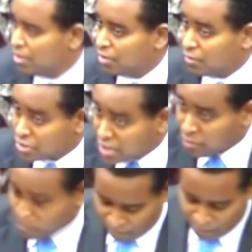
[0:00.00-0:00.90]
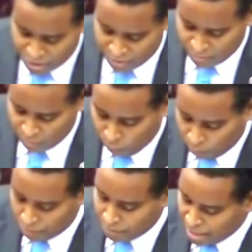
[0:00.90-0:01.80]
There's another provision
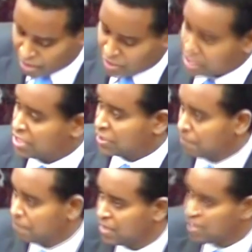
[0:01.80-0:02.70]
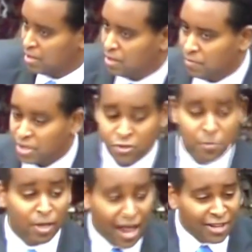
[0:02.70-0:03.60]
worth mentioning here, because there's been
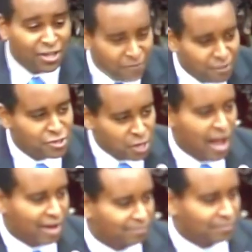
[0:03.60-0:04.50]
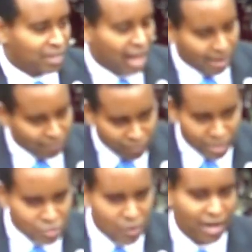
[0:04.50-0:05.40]
a lot of confusion about it, and I'm going
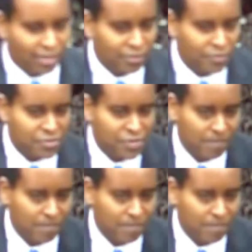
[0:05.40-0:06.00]
to try to clear this up.